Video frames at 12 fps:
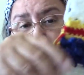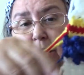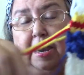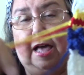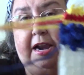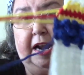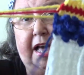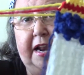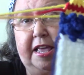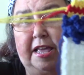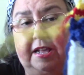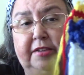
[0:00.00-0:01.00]
A lot
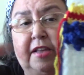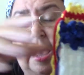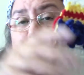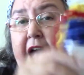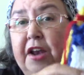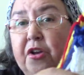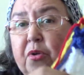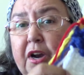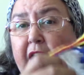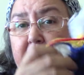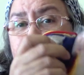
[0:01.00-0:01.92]
of ends. I know a lot